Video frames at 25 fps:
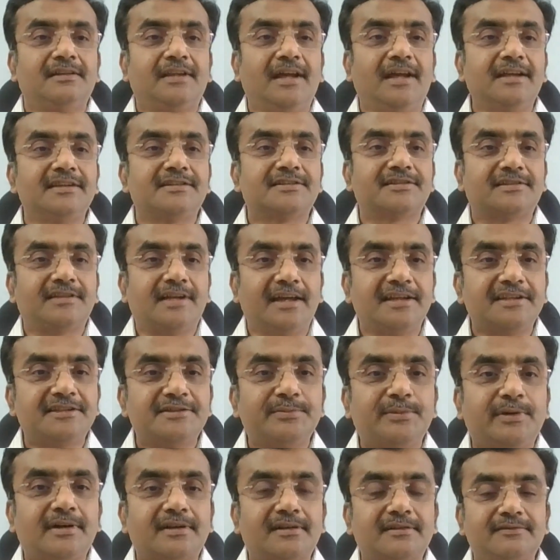Thanks,
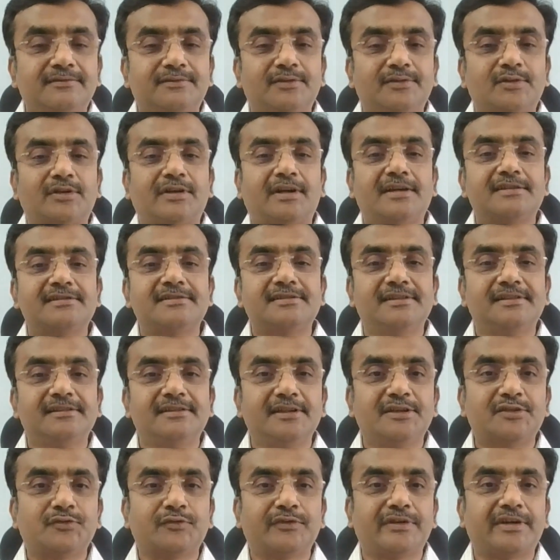Mark, for asking
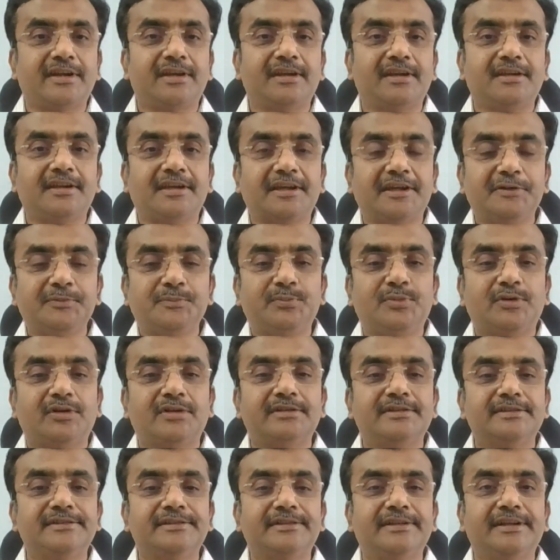this very
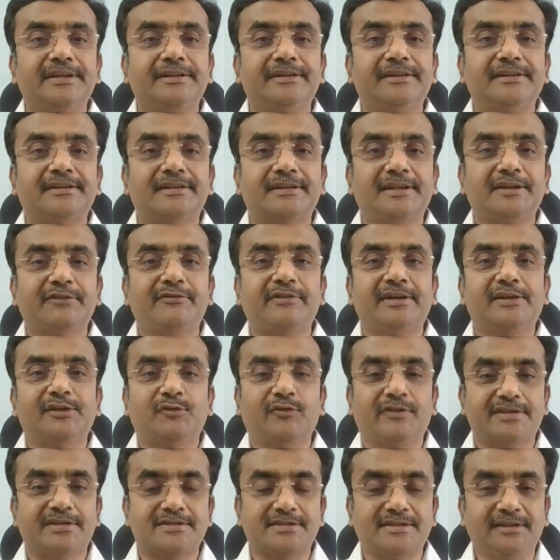important and
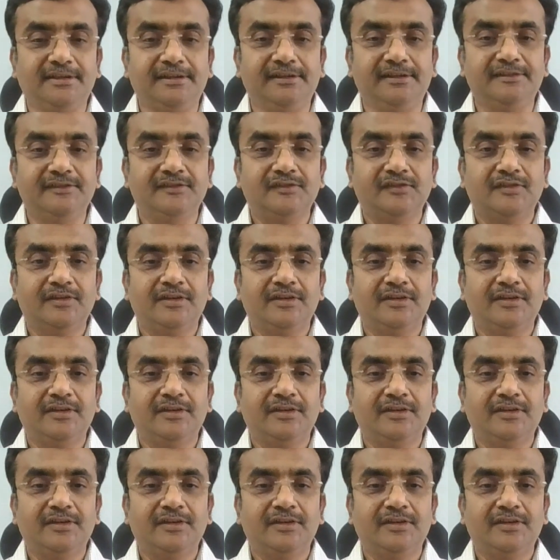relevant question.